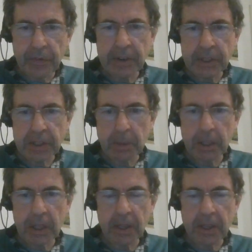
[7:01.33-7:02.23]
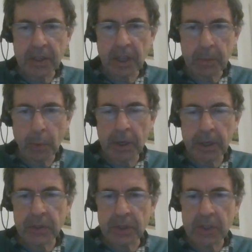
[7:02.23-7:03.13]
very similar, except
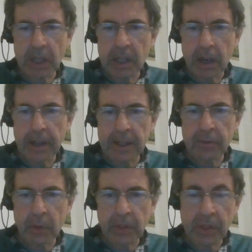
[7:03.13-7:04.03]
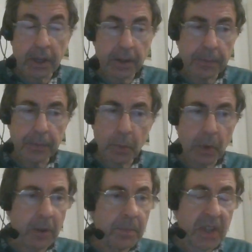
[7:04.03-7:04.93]
one is at a slightly higher level than the other.
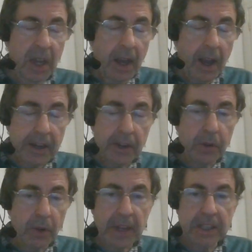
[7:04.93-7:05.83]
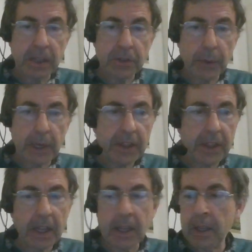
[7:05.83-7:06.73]
Well, I don't know if that tells you
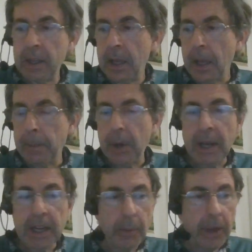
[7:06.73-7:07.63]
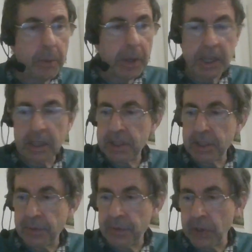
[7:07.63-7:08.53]
anything, but anyway, we're going to
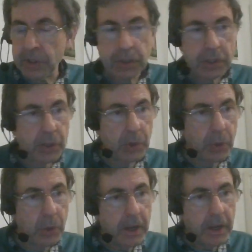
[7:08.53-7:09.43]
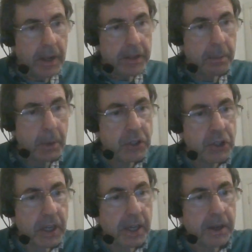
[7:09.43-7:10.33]
listen first to the
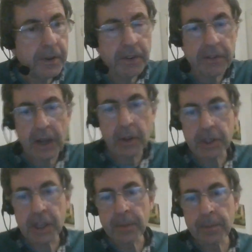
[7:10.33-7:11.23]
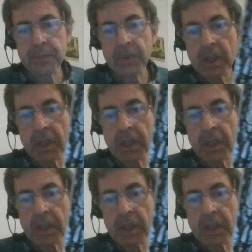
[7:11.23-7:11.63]
Munchinger Vivaldi.